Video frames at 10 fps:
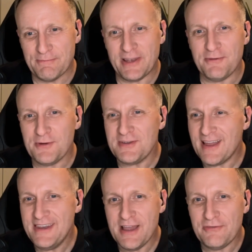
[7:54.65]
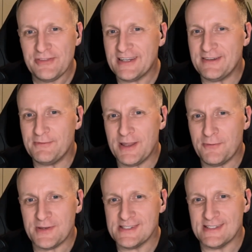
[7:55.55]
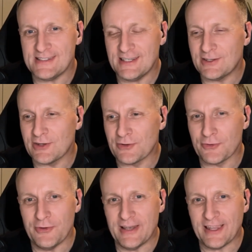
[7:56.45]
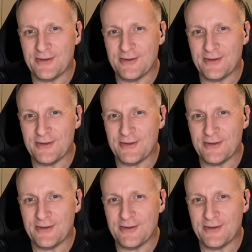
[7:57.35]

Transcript: But they were enough that it wasn't incongruent.